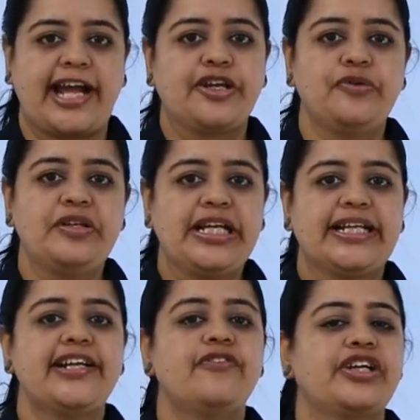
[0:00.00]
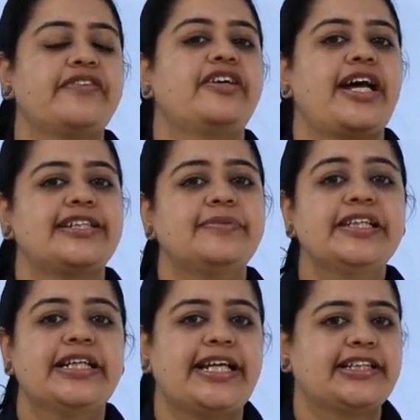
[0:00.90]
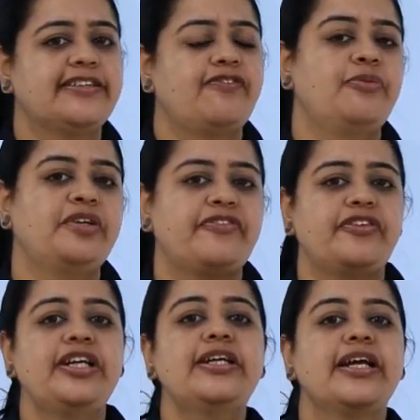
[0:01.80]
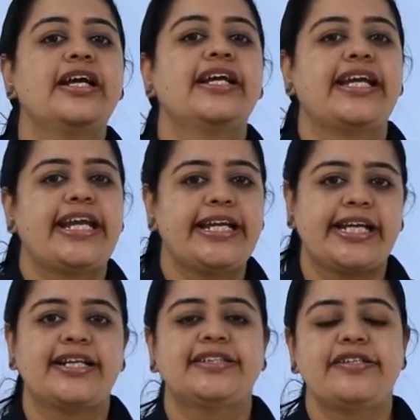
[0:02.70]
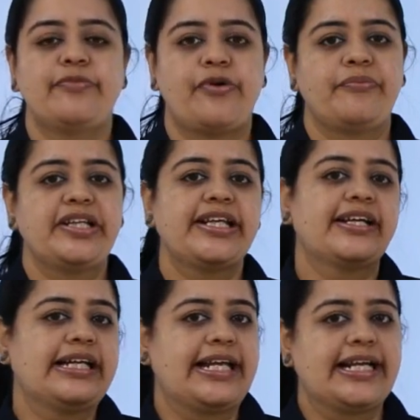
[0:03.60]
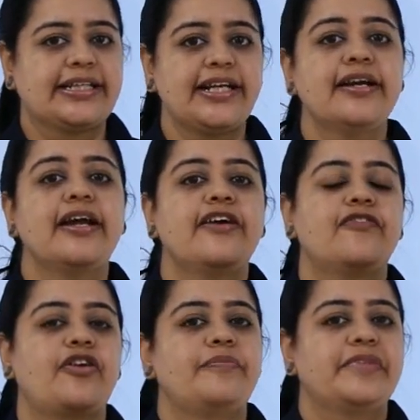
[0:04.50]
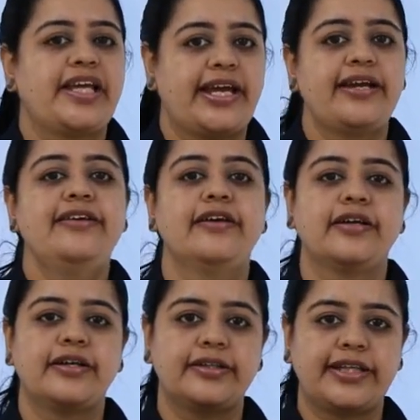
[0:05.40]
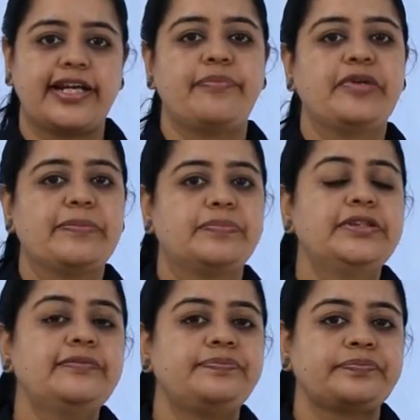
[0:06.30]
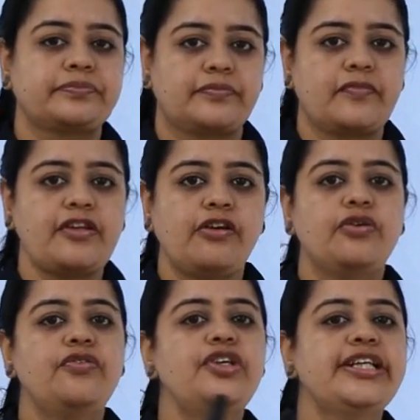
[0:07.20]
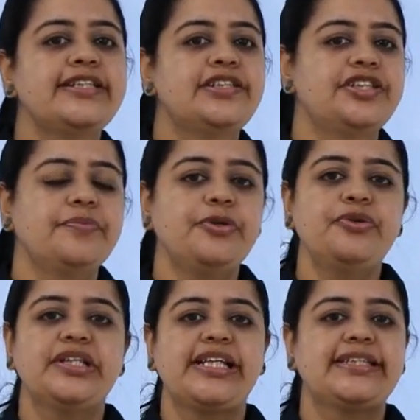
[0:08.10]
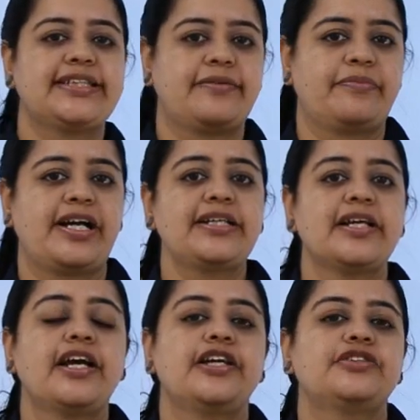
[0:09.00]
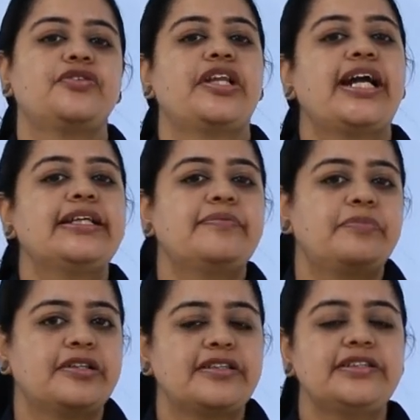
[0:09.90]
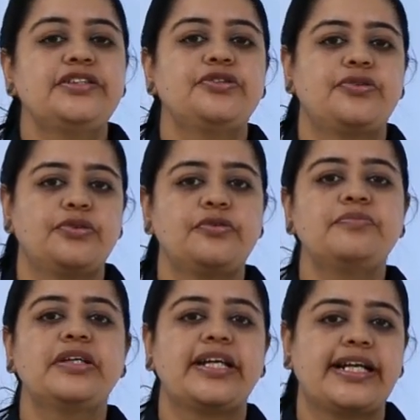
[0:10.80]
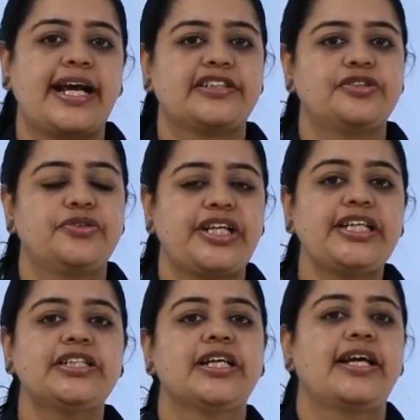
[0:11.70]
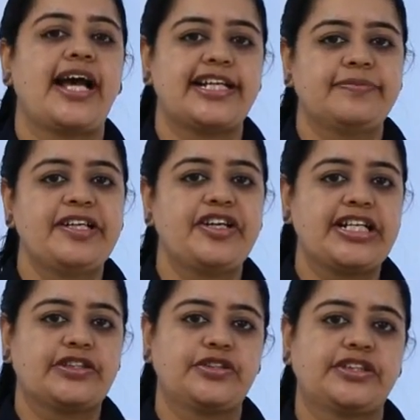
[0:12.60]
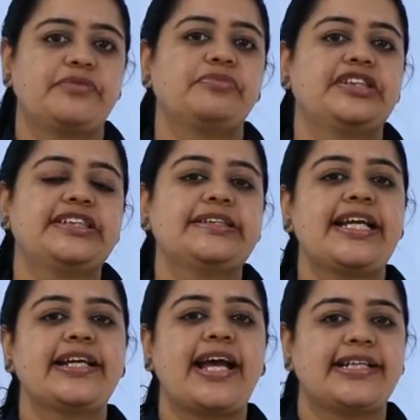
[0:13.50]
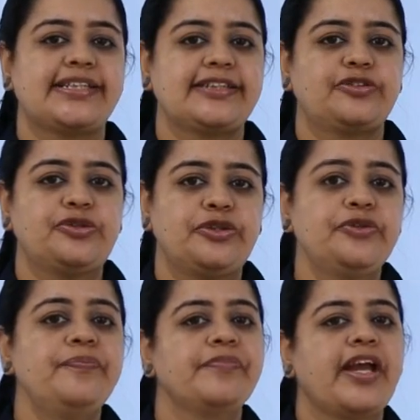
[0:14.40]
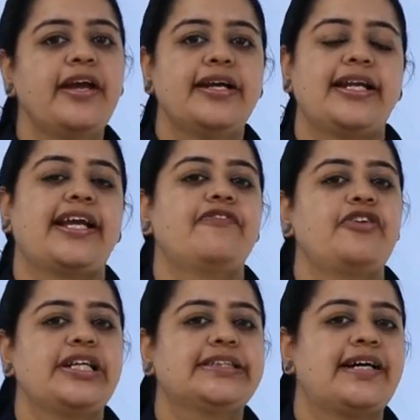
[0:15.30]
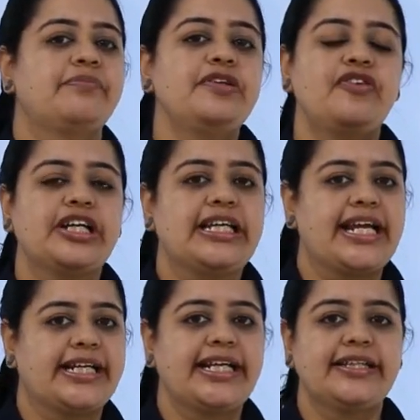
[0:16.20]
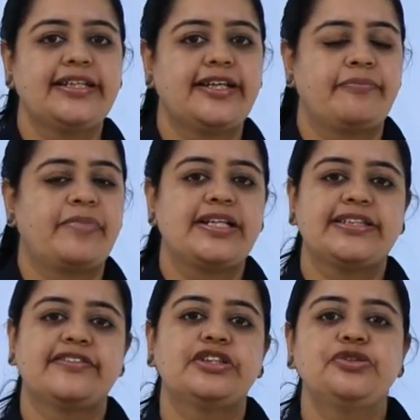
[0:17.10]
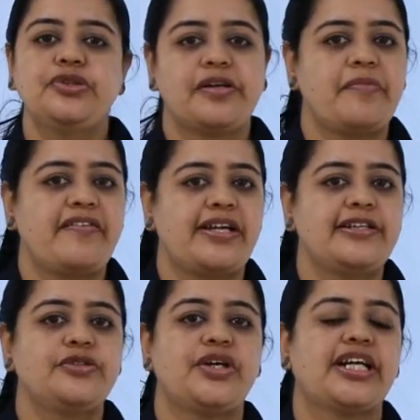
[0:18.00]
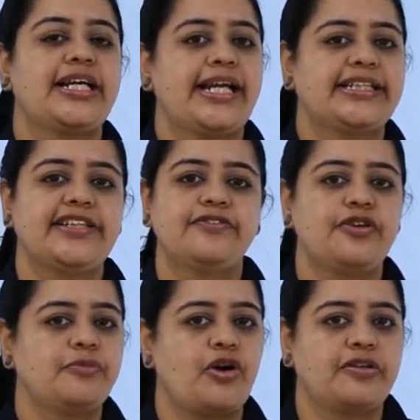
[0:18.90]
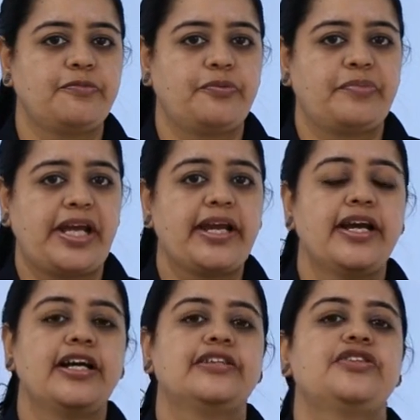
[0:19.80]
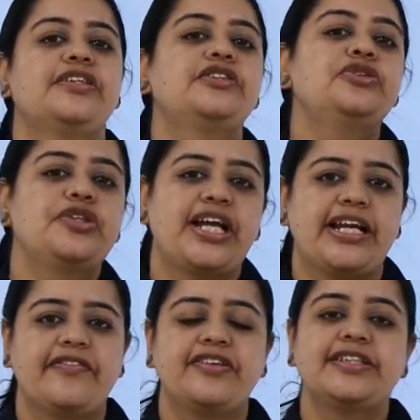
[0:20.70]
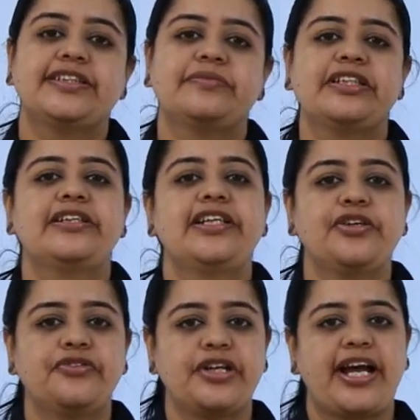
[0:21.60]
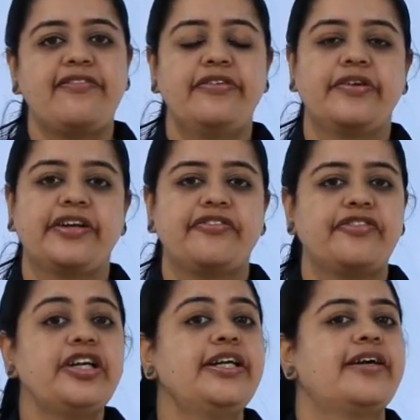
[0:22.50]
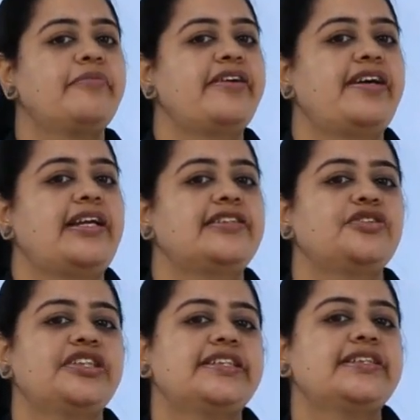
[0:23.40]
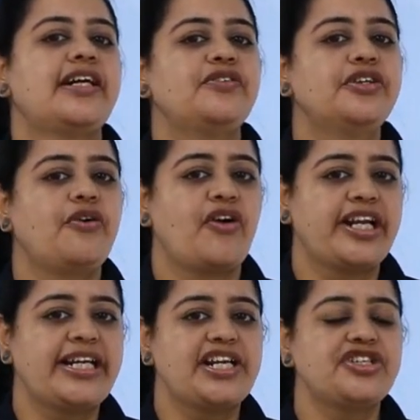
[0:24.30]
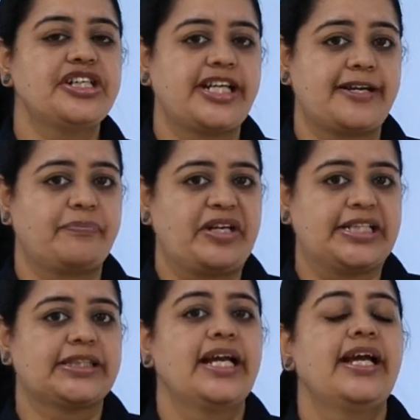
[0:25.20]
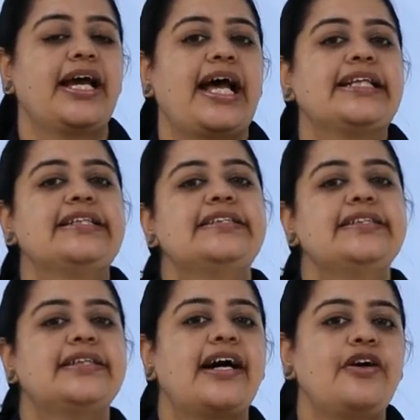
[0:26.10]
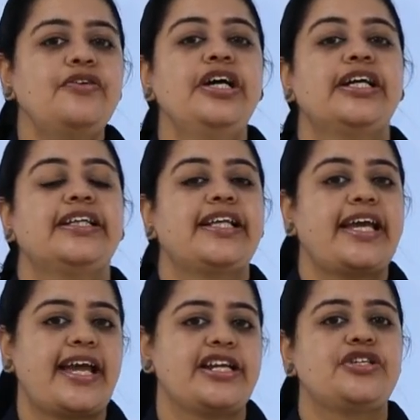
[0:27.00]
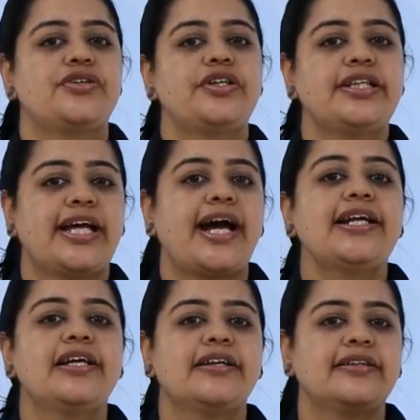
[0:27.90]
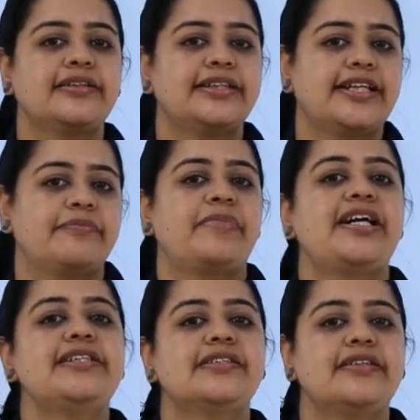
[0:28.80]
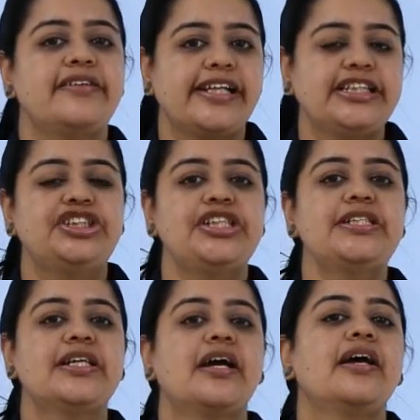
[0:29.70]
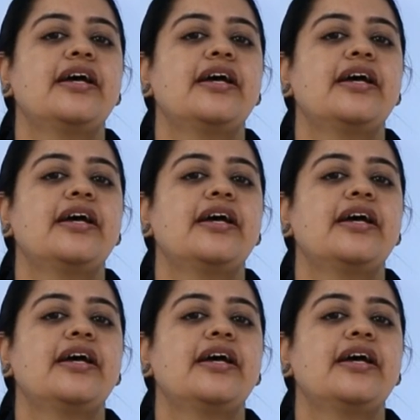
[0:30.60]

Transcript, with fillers: accumulated, whatever has been collected from different areas in Bombay, they are collected. From there, there are people who distribute these dabbas so that the person to whom it has to reach has been reached. So just like as I told you, like for example for collecting the dabbas, there were two dabbawalas who are collecting from North Mumbai. So to deliver similarly you would have different dabbawalas. So this is how the coordination take place and this is how they ensure that the dabbas reaches